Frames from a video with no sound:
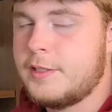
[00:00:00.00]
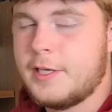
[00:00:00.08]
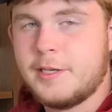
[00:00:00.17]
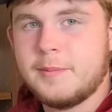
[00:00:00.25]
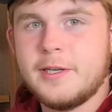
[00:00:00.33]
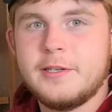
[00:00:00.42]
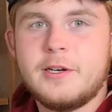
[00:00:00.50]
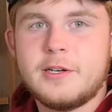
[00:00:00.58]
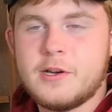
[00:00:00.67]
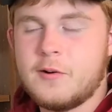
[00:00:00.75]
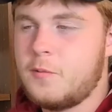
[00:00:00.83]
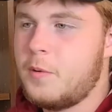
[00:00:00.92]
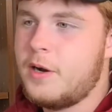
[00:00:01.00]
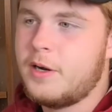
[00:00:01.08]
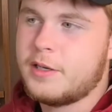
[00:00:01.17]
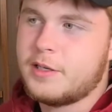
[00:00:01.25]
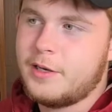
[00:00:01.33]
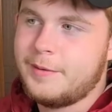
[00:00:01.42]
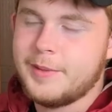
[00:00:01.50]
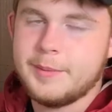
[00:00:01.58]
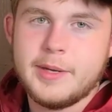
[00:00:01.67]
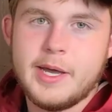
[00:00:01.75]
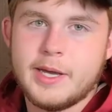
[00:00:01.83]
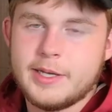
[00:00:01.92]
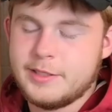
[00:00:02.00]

taking my dog on a walk, coming back,